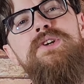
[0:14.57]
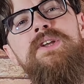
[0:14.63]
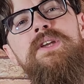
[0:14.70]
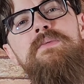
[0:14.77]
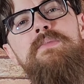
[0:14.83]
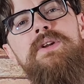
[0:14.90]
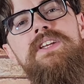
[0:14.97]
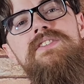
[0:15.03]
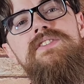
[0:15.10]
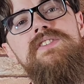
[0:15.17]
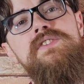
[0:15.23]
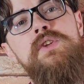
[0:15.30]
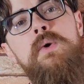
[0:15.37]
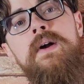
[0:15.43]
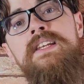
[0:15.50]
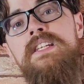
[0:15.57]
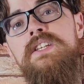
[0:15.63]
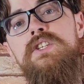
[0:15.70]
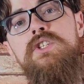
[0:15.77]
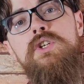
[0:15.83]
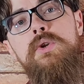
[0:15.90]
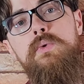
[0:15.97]
drinking buddies. So I
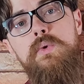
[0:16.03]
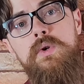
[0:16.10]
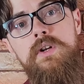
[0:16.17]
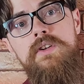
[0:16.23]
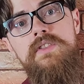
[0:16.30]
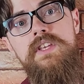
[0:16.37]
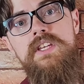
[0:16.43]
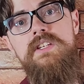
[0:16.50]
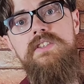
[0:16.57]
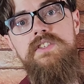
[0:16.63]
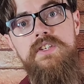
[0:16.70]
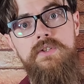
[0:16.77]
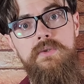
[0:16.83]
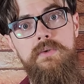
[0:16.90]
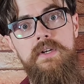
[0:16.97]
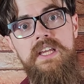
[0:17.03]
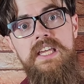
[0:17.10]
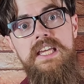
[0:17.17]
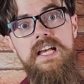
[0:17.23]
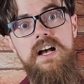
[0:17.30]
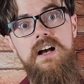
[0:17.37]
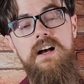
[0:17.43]
did tour the
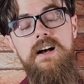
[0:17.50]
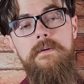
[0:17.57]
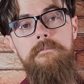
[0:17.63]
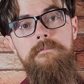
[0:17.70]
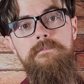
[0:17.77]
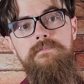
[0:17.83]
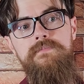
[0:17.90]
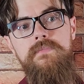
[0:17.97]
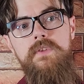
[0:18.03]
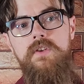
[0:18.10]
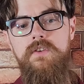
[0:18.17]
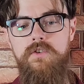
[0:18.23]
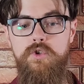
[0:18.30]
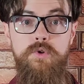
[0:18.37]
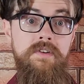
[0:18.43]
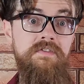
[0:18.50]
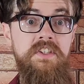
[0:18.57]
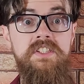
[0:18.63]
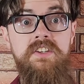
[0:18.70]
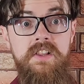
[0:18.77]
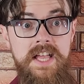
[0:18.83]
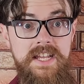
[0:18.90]
distillery
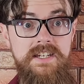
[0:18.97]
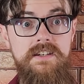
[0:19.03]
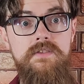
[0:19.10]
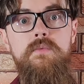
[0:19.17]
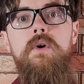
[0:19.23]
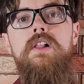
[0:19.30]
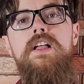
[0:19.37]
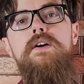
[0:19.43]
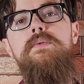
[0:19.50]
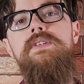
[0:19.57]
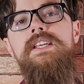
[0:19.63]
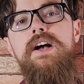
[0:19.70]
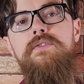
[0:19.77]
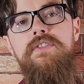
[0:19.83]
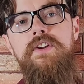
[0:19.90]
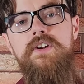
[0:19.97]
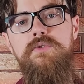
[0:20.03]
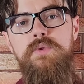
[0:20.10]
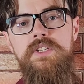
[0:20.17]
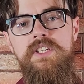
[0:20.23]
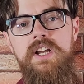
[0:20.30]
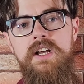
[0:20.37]
Driftless Glen while I was out there
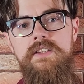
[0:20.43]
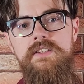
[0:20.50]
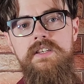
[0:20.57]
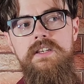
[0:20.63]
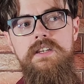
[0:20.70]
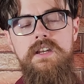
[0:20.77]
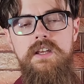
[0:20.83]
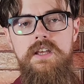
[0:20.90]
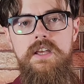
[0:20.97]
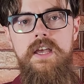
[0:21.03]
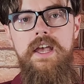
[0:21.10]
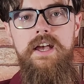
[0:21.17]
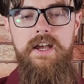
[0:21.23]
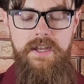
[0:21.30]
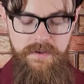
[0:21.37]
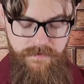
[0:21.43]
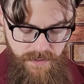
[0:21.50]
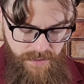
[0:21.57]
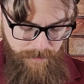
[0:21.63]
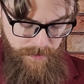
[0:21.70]
in Wisconsin. And I even